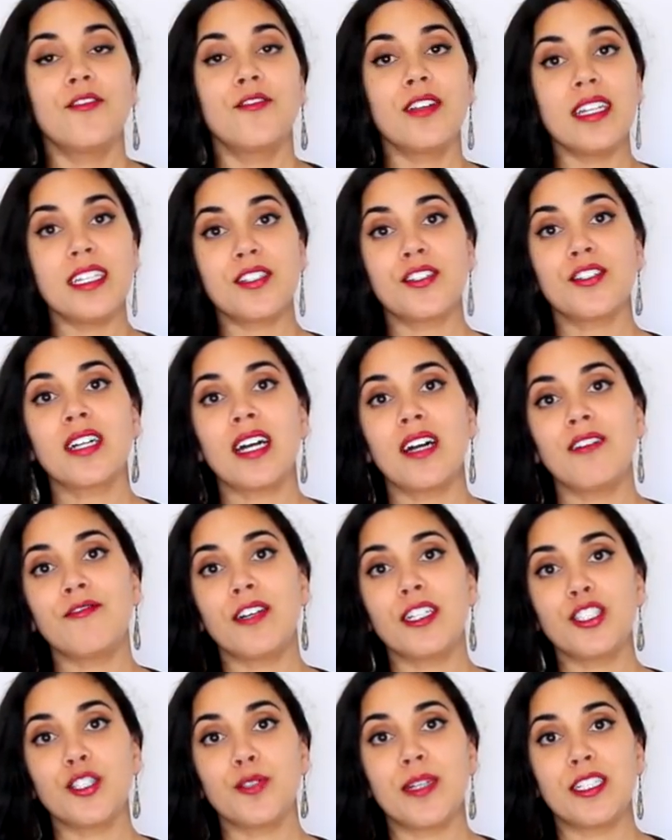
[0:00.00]
For the
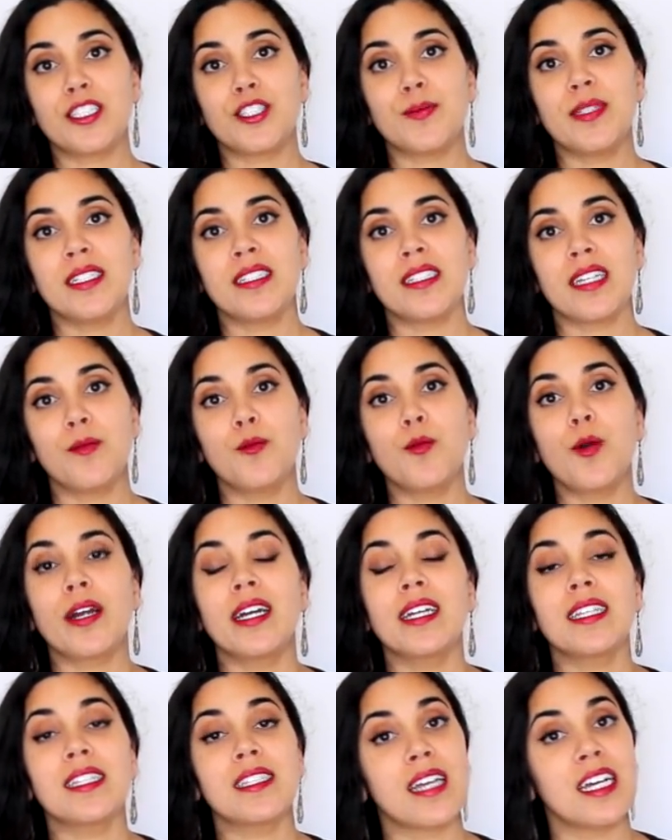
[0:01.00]
circumferential measurements, I'm
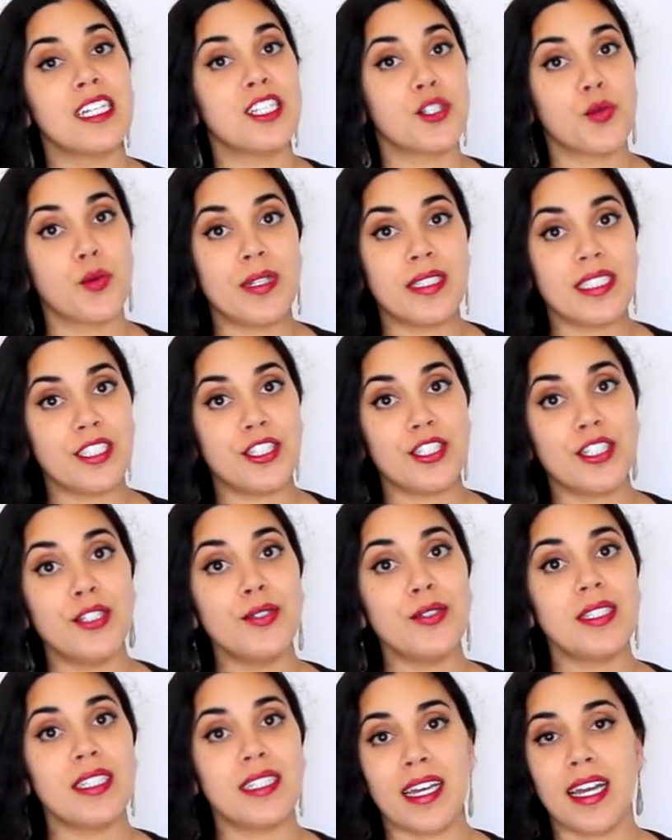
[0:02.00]
wearing the size
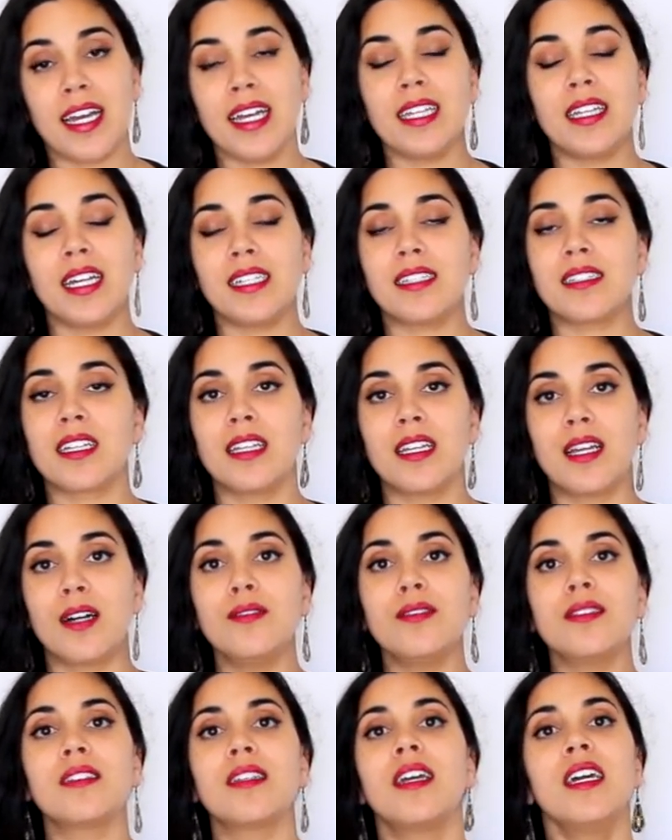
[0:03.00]
22 today, lace
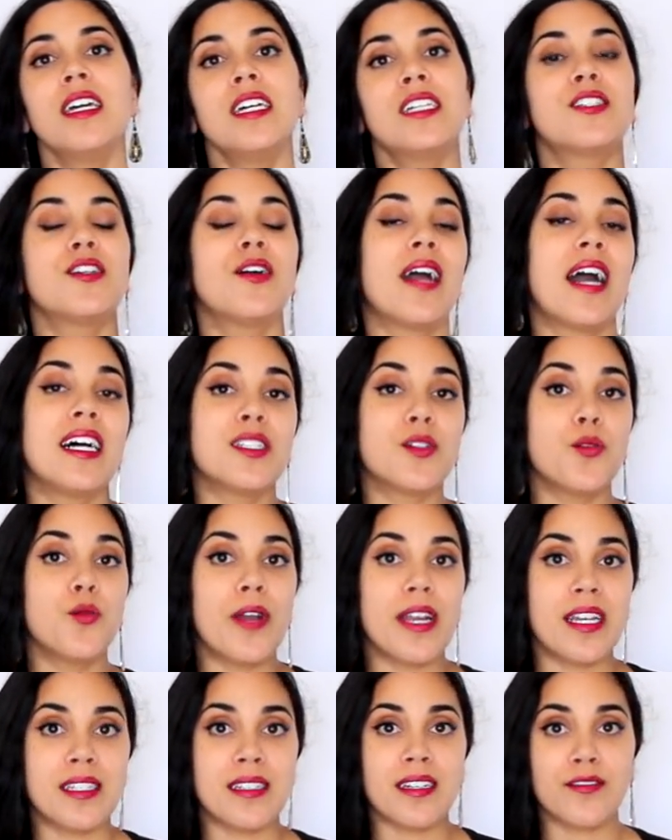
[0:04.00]
closed, so it has a
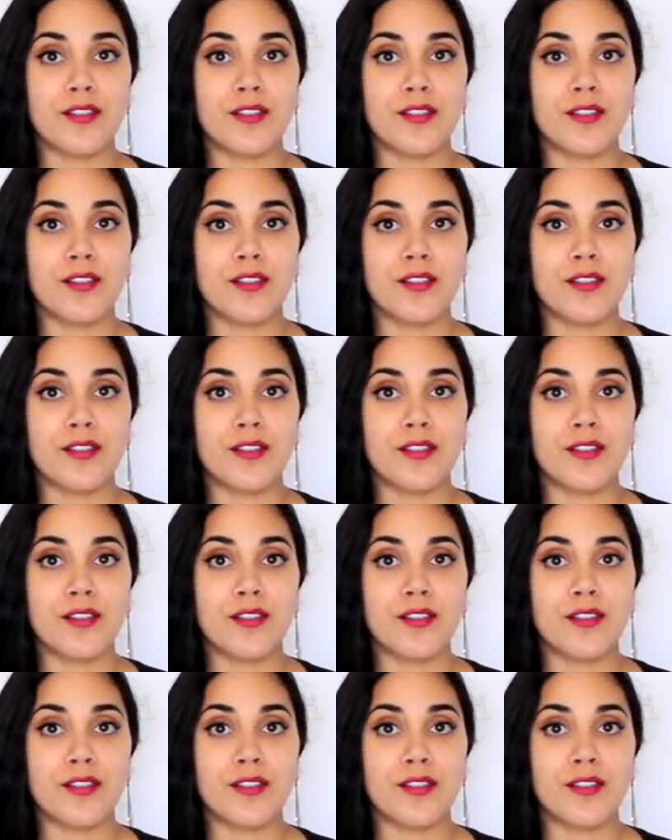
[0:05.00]
waist